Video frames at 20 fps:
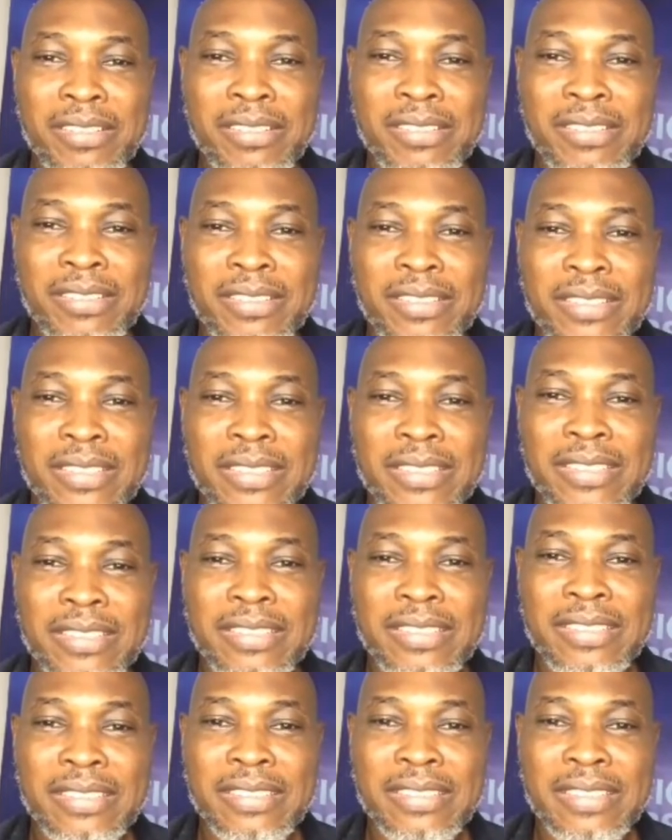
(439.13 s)

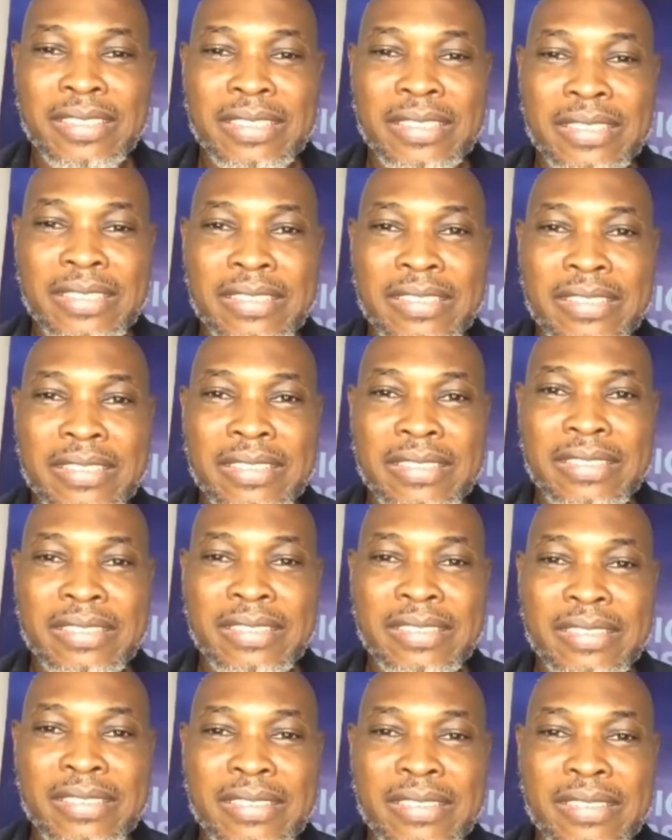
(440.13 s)

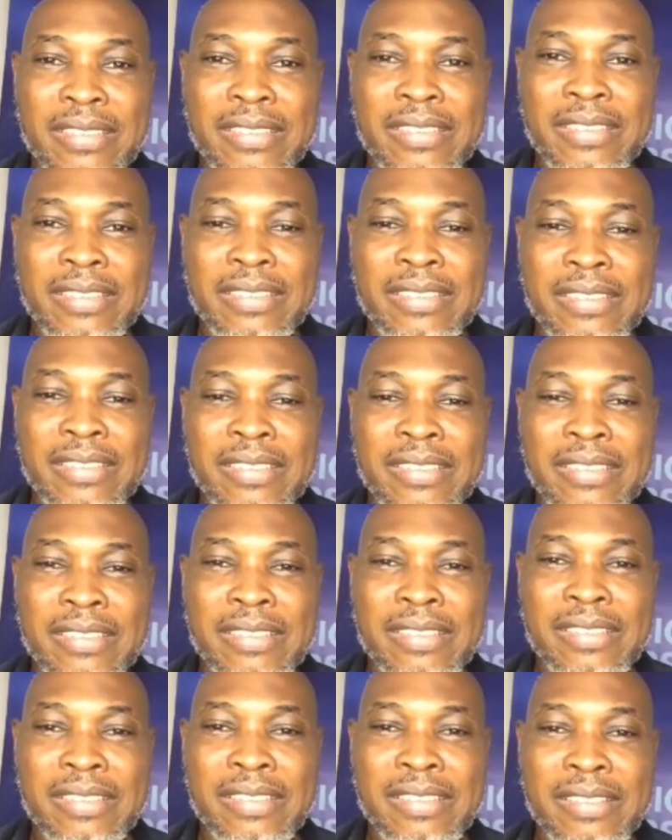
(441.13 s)

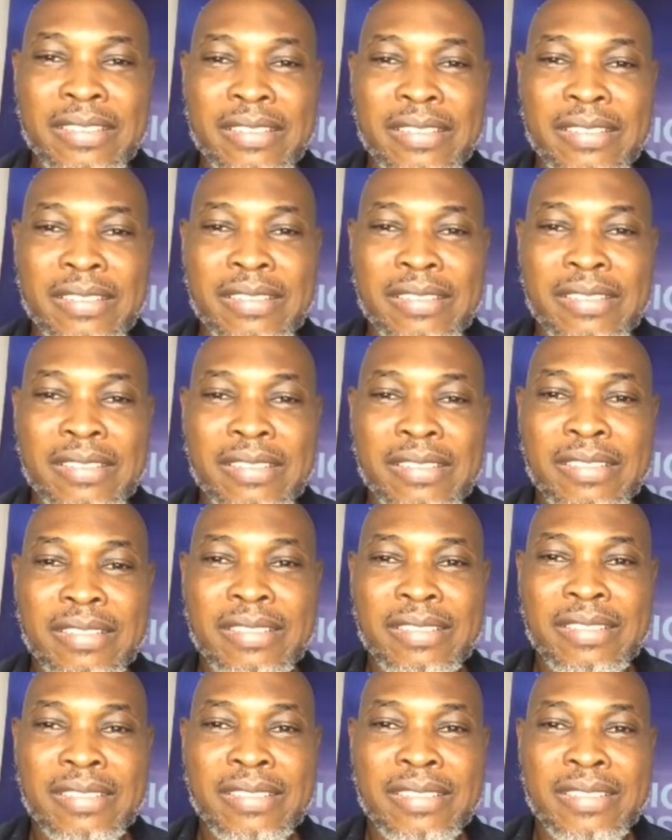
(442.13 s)

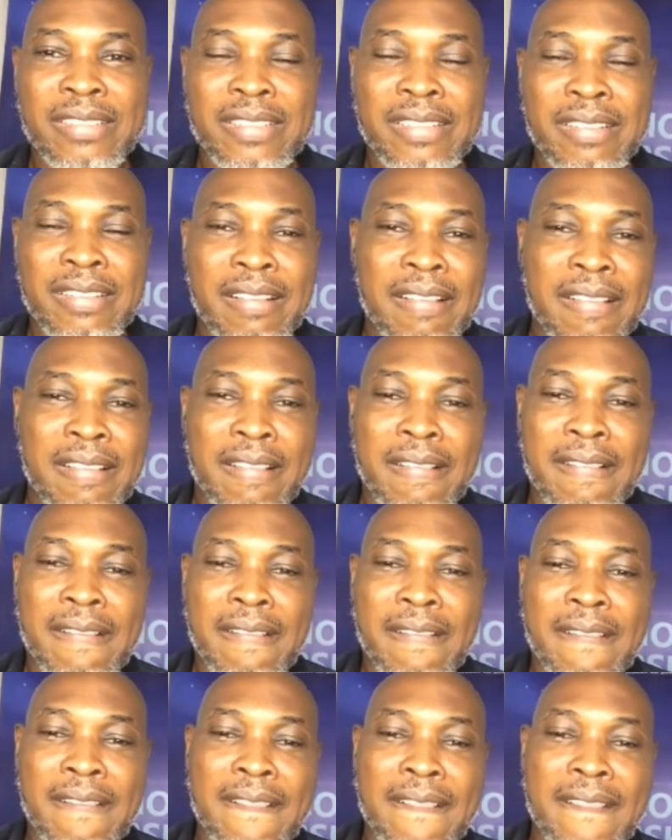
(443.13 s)

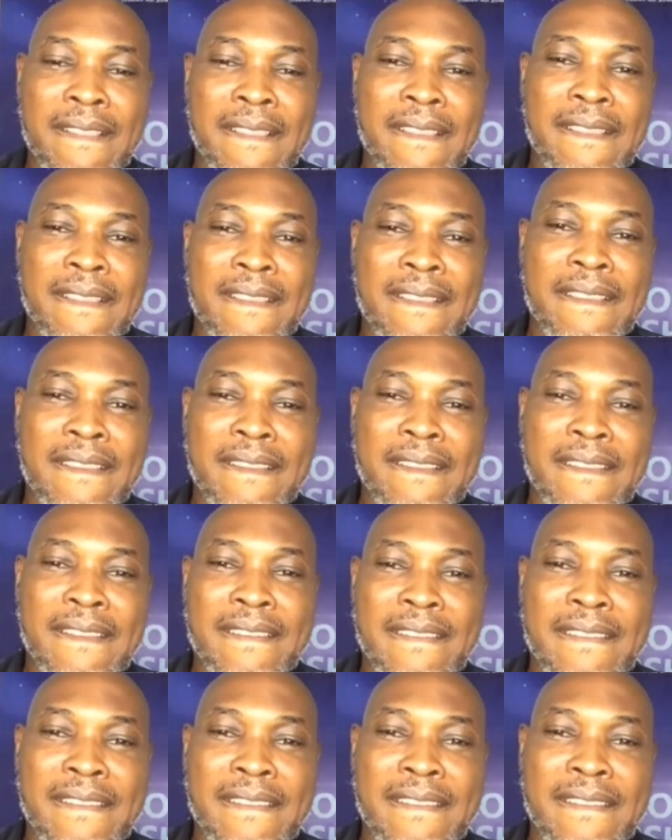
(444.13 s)
[no speech]